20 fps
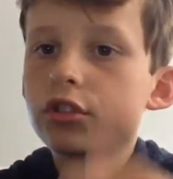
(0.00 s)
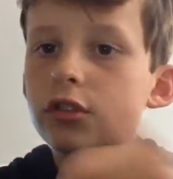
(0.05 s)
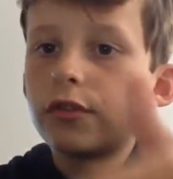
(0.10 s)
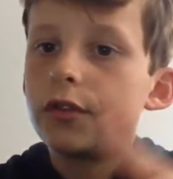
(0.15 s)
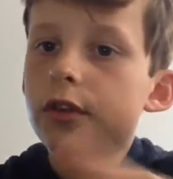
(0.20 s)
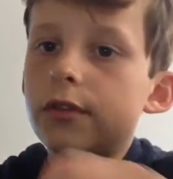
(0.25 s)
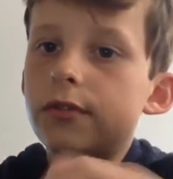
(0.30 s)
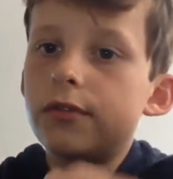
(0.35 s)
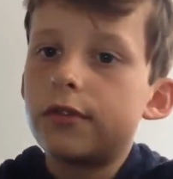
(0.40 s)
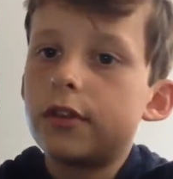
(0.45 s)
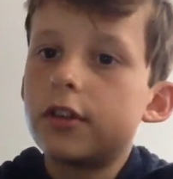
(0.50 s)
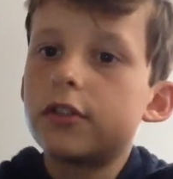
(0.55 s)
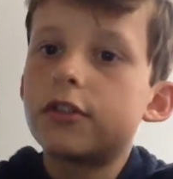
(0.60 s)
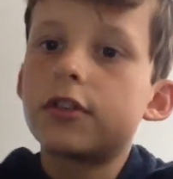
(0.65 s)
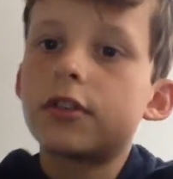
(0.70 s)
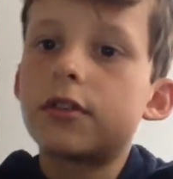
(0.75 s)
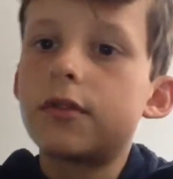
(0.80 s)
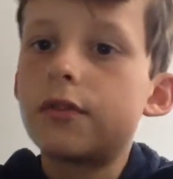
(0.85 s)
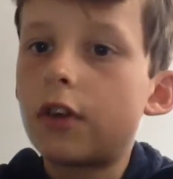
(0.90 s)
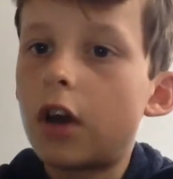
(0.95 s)
the FIFA
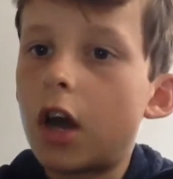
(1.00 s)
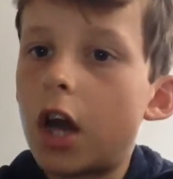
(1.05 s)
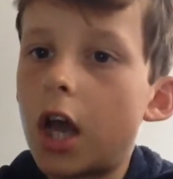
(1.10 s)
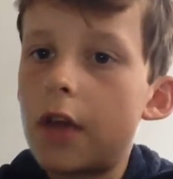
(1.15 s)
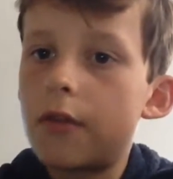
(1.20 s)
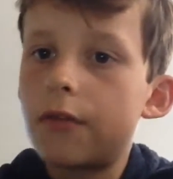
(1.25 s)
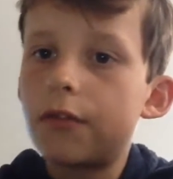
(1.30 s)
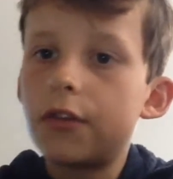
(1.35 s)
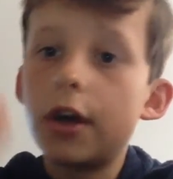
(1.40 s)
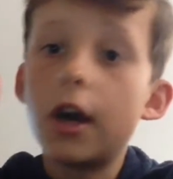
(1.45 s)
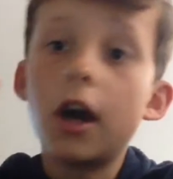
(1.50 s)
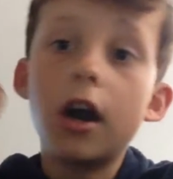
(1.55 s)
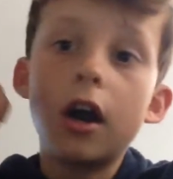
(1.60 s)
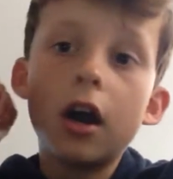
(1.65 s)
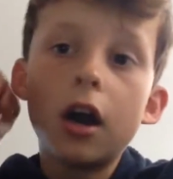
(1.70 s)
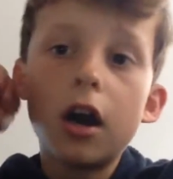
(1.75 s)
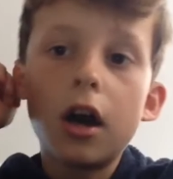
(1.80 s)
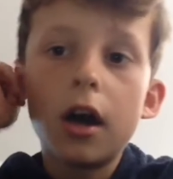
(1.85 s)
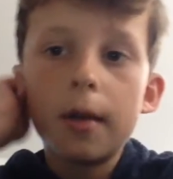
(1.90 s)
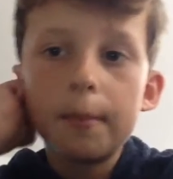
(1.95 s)
365, the
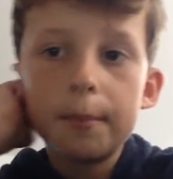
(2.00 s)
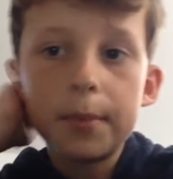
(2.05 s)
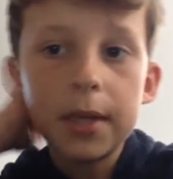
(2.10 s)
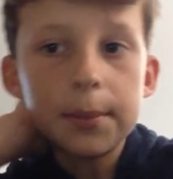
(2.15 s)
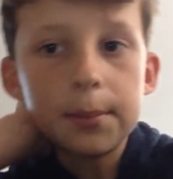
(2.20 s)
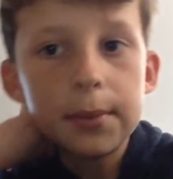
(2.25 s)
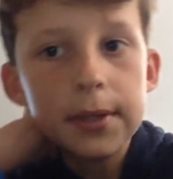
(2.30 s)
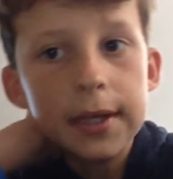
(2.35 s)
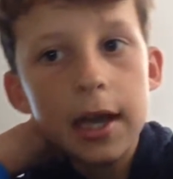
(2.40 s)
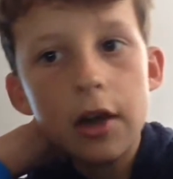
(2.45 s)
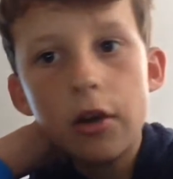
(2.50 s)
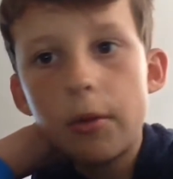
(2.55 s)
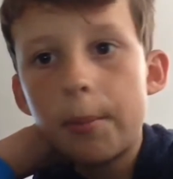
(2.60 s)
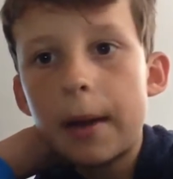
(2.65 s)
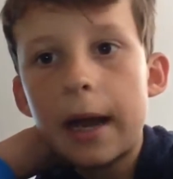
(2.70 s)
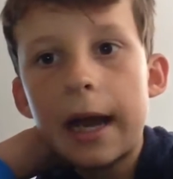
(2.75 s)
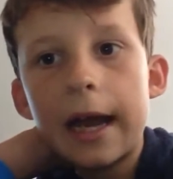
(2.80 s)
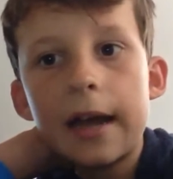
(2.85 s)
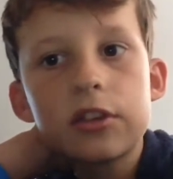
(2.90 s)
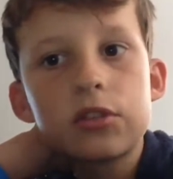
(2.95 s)
BPL
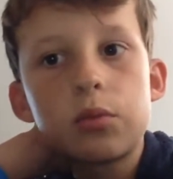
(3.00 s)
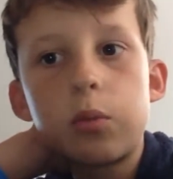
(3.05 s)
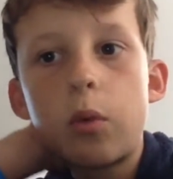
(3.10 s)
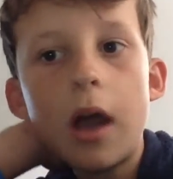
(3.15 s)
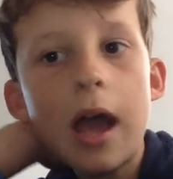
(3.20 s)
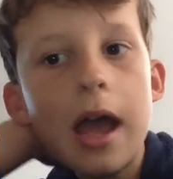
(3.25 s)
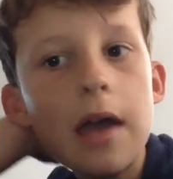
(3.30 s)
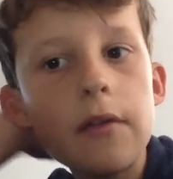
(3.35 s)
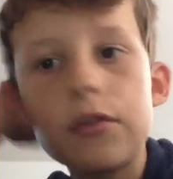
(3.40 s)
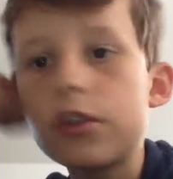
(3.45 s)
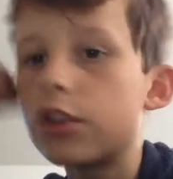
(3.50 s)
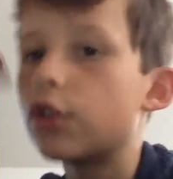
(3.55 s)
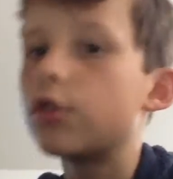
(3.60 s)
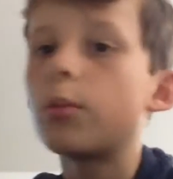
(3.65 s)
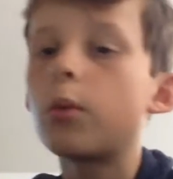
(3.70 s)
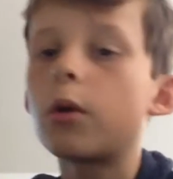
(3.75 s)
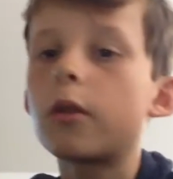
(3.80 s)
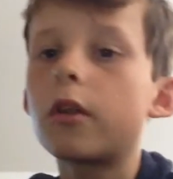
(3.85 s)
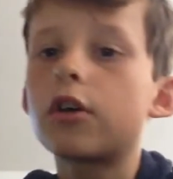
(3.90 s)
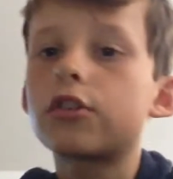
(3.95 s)
packs, whatever
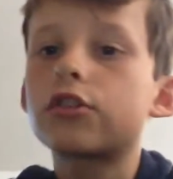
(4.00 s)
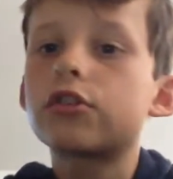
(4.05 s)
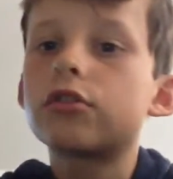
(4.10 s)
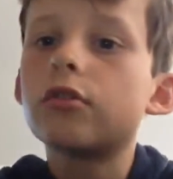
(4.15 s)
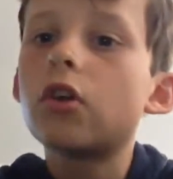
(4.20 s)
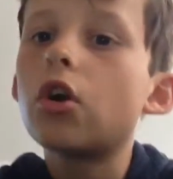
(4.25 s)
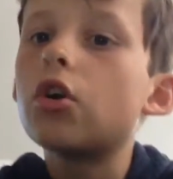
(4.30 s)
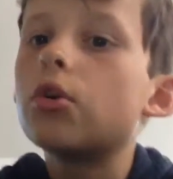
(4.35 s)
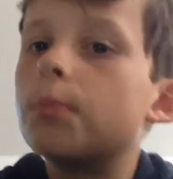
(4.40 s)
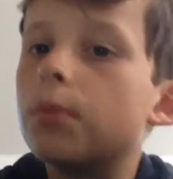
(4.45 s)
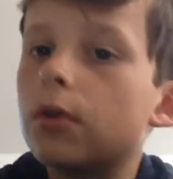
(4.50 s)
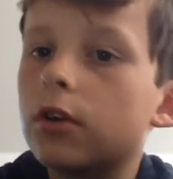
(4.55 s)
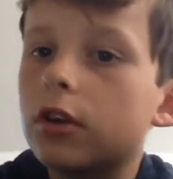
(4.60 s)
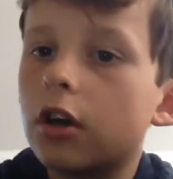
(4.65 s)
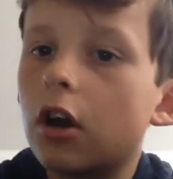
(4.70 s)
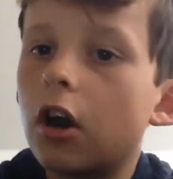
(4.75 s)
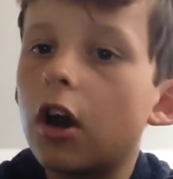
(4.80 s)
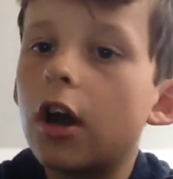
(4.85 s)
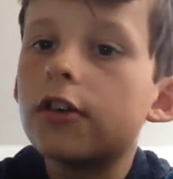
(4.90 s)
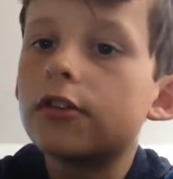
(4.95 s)
you want us to open
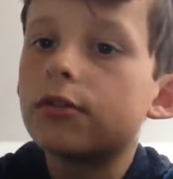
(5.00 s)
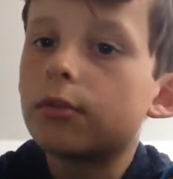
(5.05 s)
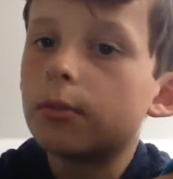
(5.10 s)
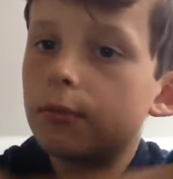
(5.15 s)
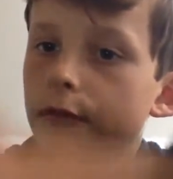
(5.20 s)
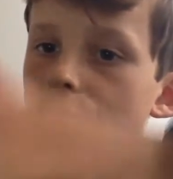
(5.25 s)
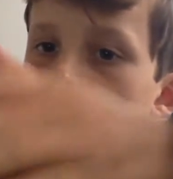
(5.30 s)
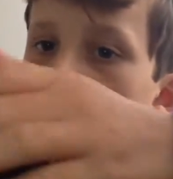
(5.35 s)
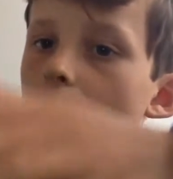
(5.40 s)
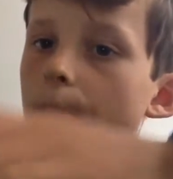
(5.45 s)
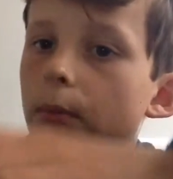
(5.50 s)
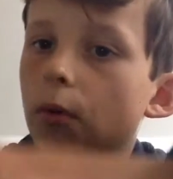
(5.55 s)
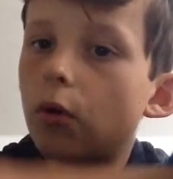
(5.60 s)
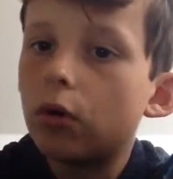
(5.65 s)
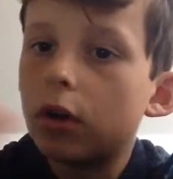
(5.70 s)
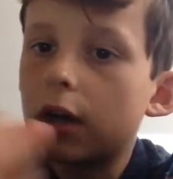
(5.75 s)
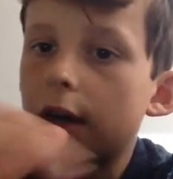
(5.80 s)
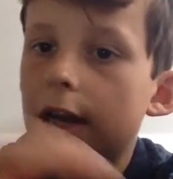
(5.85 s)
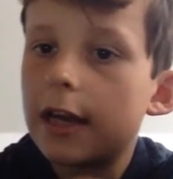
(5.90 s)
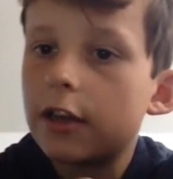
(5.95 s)
guys from
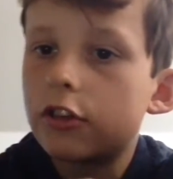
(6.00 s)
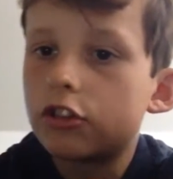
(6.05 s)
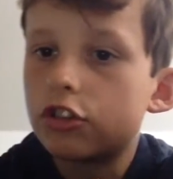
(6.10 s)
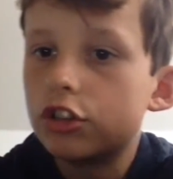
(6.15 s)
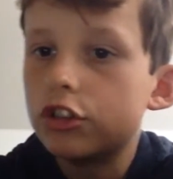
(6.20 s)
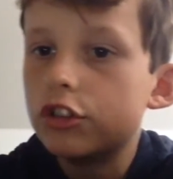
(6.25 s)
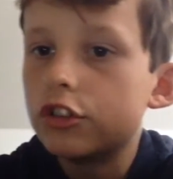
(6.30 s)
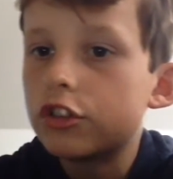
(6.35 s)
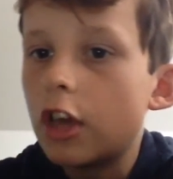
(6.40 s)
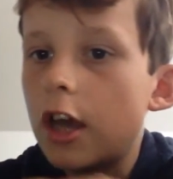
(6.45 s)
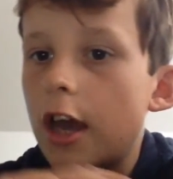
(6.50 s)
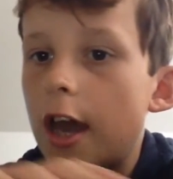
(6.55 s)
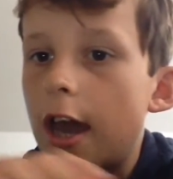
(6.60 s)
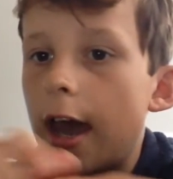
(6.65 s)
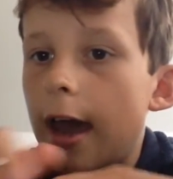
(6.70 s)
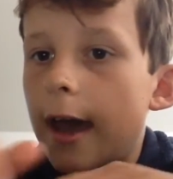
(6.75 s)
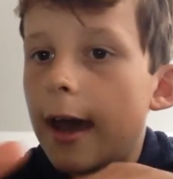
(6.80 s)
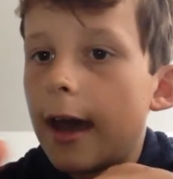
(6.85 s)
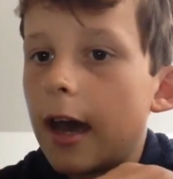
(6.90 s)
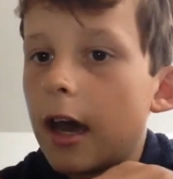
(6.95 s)
football collections
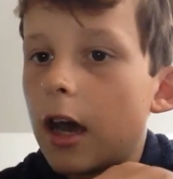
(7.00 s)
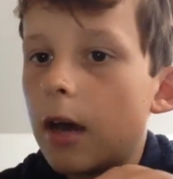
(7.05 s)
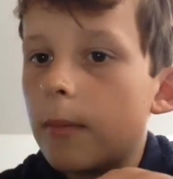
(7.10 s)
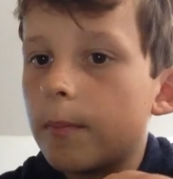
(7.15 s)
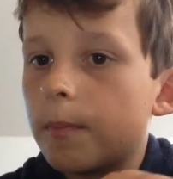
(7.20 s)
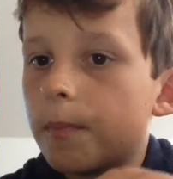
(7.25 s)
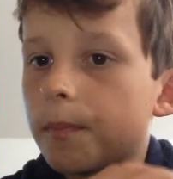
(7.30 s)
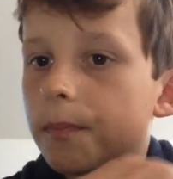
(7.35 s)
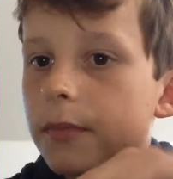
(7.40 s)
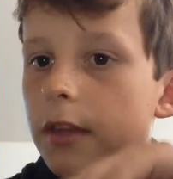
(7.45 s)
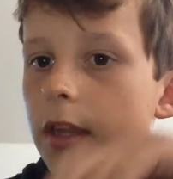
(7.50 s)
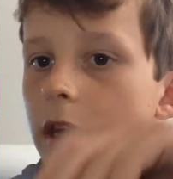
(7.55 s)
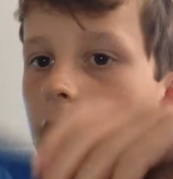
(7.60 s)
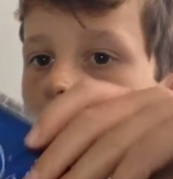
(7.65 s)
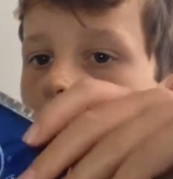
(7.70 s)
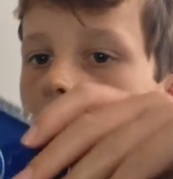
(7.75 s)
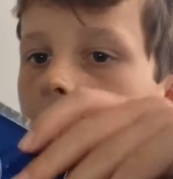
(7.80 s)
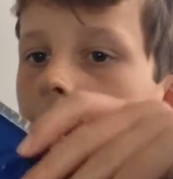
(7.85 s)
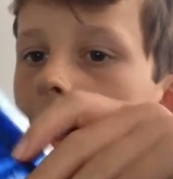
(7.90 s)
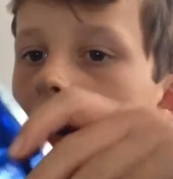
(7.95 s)
um,
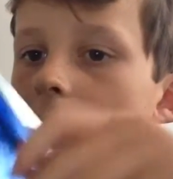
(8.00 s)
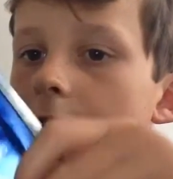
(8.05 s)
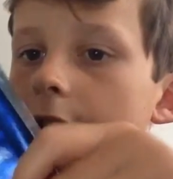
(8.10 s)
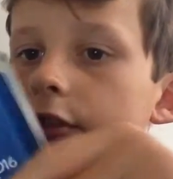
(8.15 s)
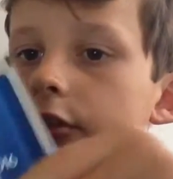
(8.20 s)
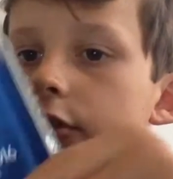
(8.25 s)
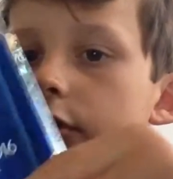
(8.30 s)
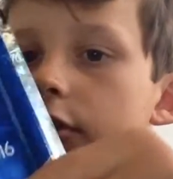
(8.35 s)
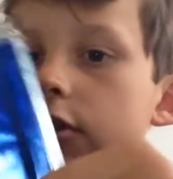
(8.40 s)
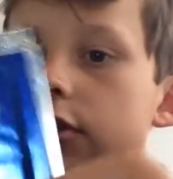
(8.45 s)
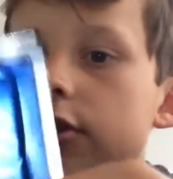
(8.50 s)
and